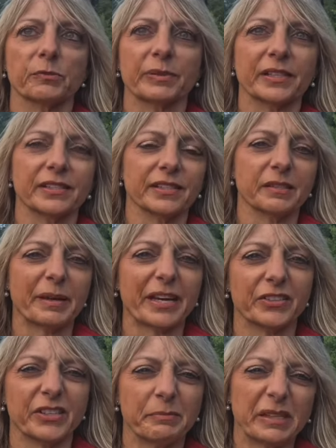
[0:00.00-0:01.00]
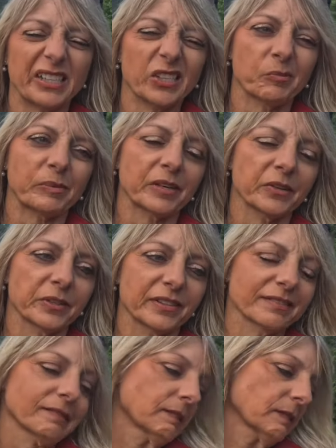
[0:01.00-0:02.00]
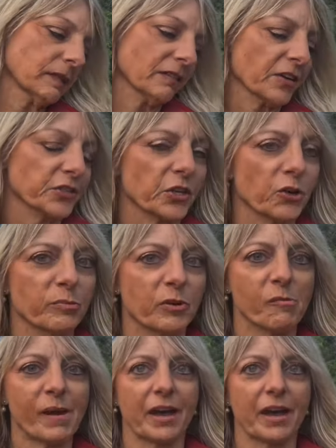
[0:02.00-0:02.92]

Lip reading: replacing the battery in my GoPro and lost a GoPro